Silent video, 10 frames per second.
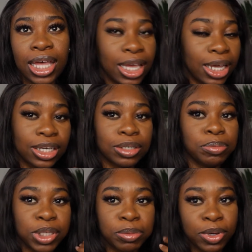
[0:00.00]
It could
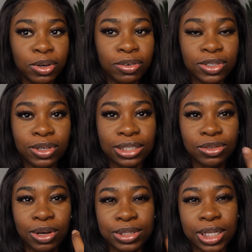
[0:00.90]
be both, so that's
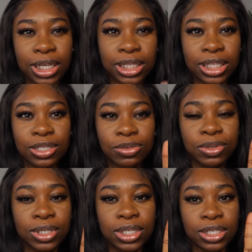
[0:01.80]
why I was like, this
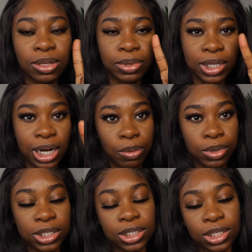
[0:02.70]
one is the one that I
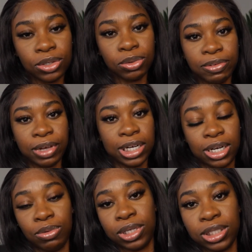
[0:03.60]
wanted to do if I
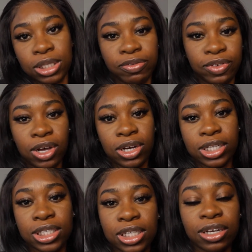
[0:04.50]
did want to vlog
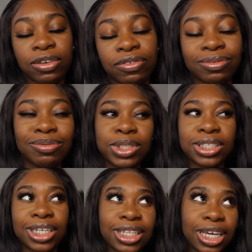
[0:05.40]
and stuff,
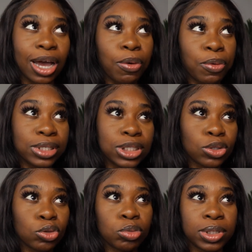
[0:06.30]
which I think I want
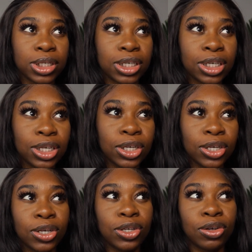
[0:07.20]
to, but
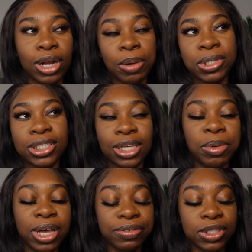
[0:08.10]
you know, that means I'm
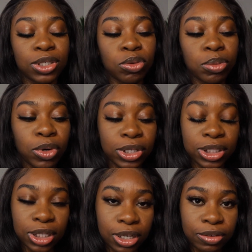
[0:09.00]
gonna have to do more
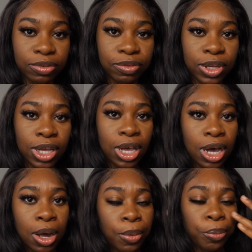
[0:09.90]
stuff.
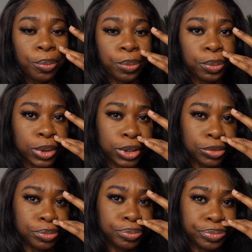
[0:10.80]
But